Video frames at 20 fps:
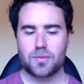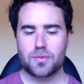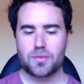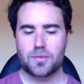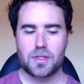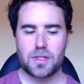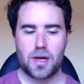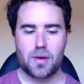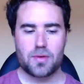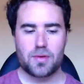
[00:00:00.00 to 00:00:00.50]
We
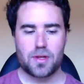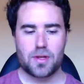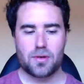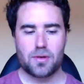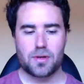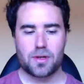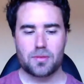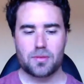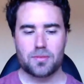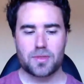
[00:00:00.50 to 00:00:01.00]
did that with
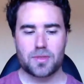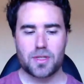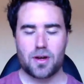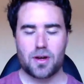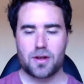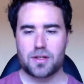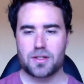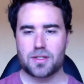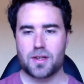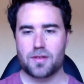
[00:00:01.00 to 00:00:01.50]
Joachim.
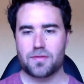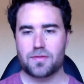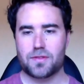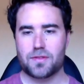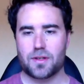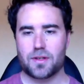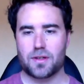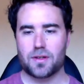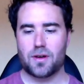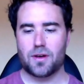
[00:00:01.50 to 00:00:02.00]
So I just have
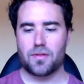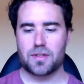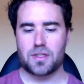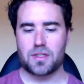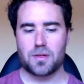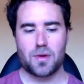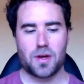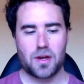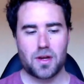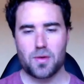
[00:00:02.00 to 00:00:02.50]
to,
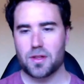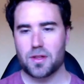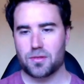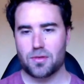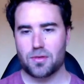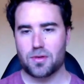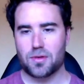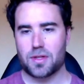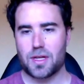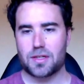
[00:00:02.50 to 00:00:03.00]
obviously we only went
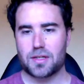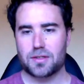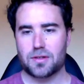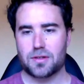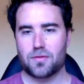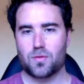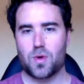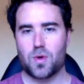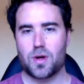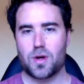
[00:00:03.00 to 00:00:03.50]
through it that
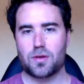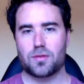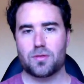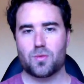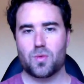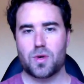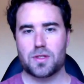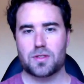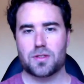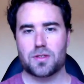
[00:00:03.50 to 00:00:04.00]
sort of one
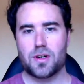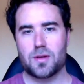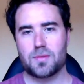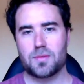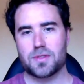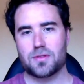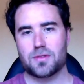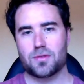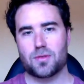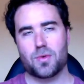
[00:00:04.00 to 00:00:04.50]
or
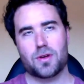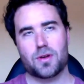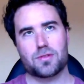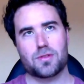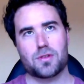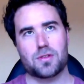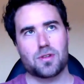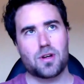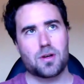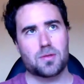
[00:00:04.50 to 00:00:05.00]

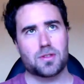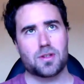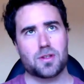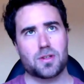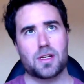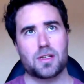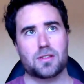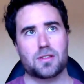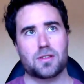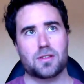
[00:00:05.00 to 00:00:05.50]
two times. So
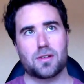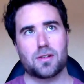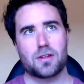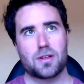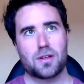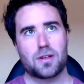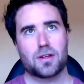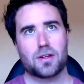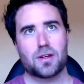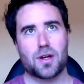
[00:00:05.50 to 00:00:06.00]
I need to
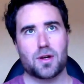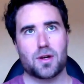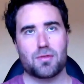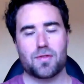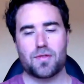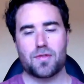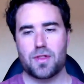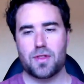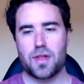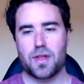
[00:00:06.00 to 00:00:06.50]
kind of
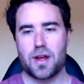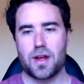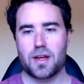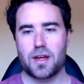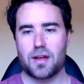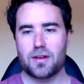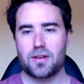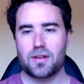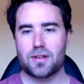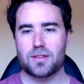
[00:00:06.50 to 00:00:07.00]
review that
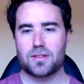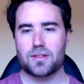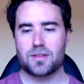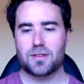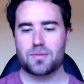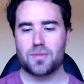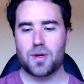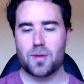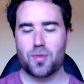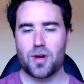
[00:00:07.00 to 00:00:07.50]
again,
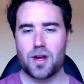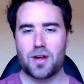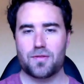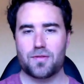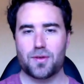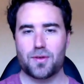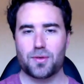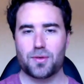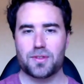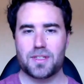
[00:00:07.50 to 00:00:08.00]
because my brain
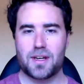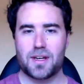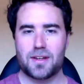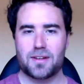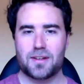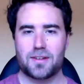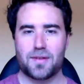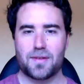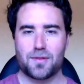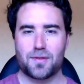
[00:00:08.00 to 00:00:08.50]
filters
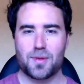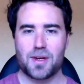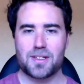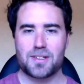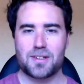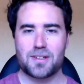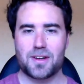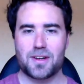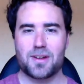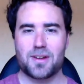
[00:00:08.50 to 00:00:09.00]
out
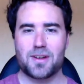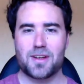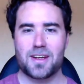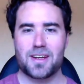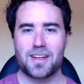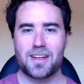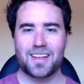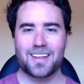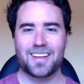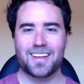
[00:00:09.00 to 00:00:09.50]
information I don't
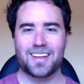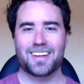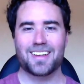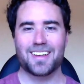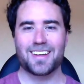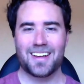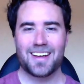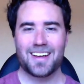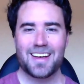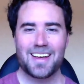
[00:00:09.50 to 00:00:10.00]
need.
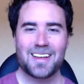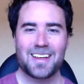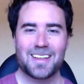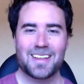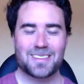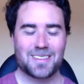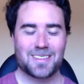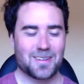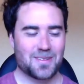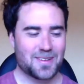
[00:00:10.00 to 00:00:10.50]

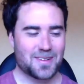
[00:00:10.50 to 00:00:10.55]
So